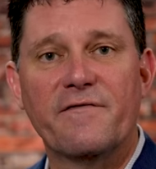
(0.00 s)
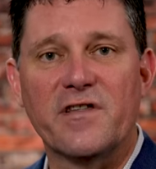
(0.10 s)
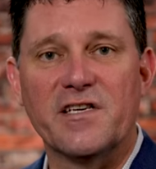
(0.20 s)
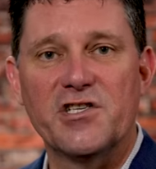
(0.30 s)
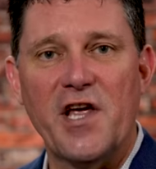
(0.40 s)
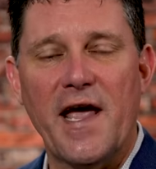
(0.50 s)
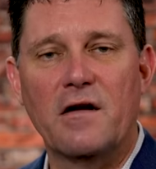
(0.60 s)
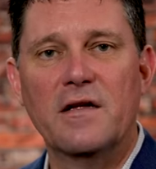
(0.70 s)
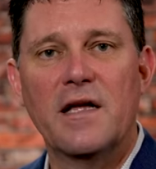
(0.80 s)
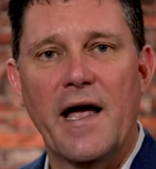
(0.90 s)
for the
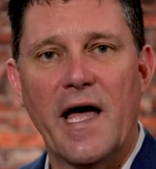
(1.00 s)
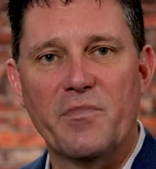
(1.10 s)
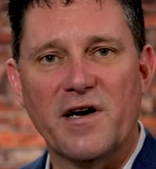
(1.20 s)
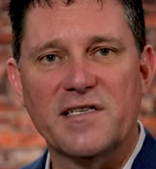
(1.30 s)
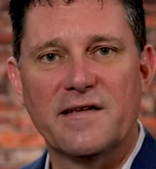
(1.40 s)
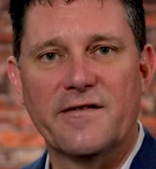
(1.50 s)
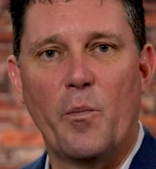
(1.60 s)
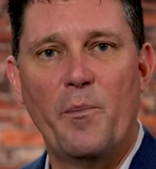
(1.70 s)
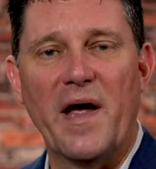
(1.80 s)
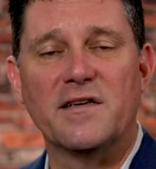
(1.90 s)
channel, and press the
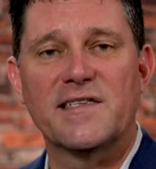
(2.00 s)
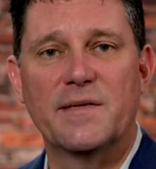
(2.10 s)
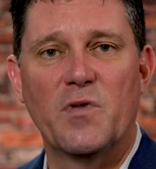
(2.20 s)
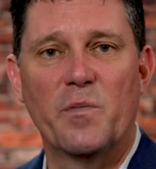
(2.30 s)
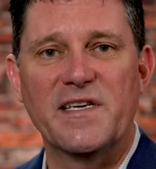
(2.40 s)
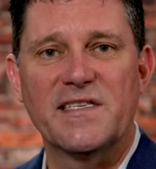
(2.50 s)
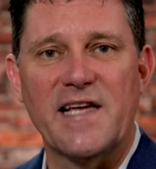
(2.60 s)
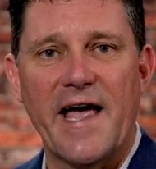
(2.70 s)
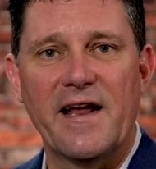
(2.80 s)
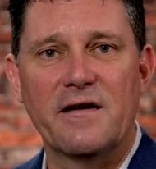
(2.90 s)
little bell symbol
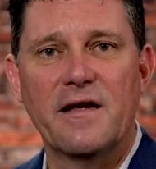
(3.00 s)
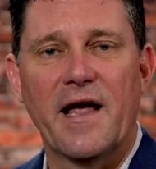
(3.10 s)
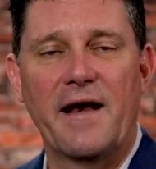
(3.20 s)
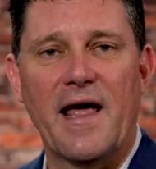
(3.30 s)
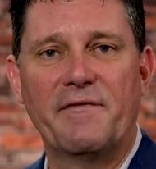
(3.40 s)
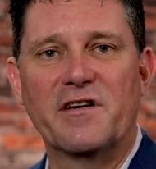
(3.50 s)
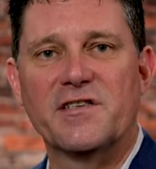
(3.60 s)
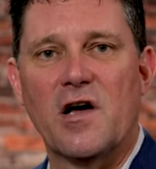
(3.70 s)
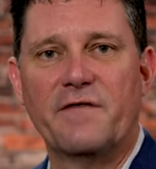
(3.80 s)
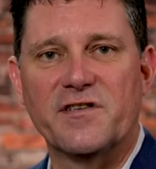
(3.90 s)
beside it, and have
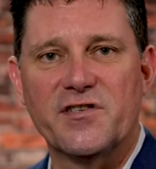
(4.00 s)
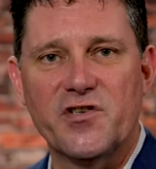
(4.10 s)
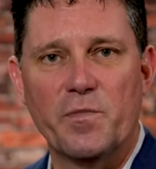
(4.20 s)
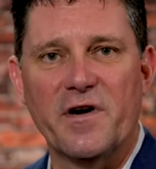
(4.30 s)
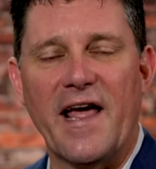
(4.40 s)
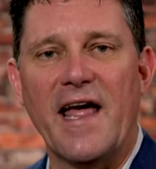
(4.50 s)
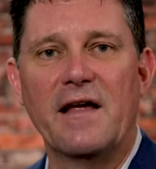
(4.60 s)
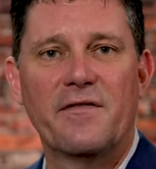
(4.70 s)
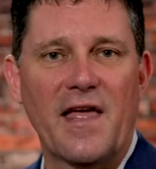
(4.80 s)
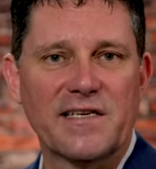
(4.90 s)
yourself a super
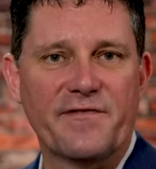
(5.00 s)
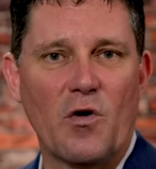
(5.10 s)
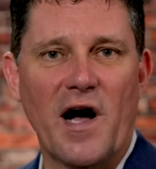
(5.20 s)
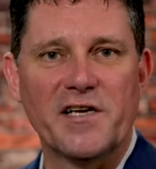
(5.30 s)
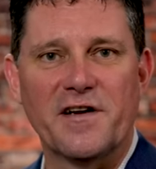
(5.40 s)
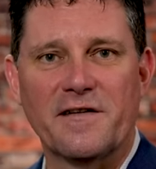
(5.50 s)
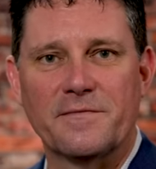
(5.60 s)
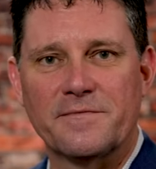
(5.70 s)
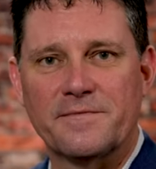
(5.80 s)
day. Thanks for watching.